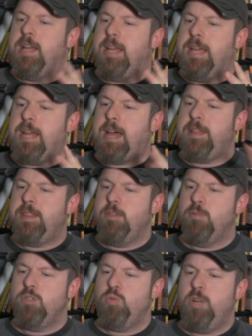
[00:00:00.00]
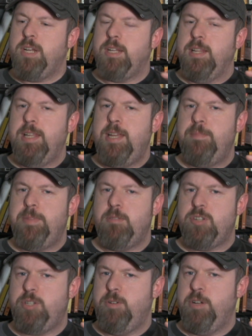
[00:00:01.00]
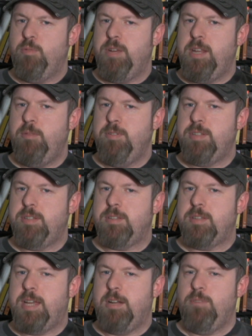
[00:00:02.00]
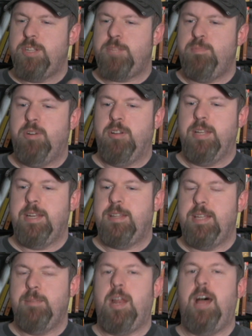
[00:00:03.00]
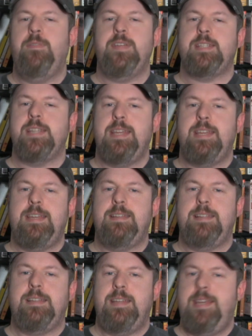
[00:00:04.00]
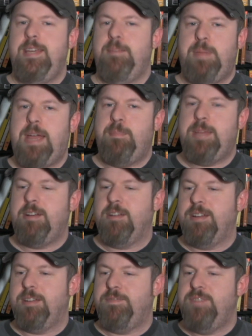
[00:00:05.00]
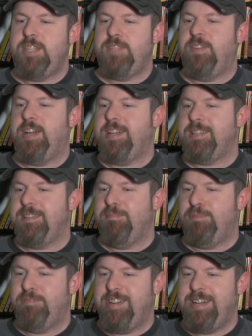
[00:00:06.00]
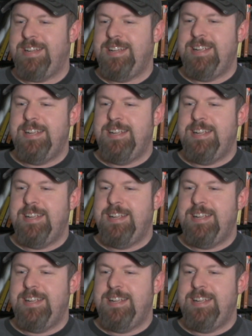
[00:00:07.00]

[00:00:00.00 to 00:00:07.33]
And there was one clip they were showing when he was... I don't want to spoil anything, but obviously he and Batman are going to fist fight at some point.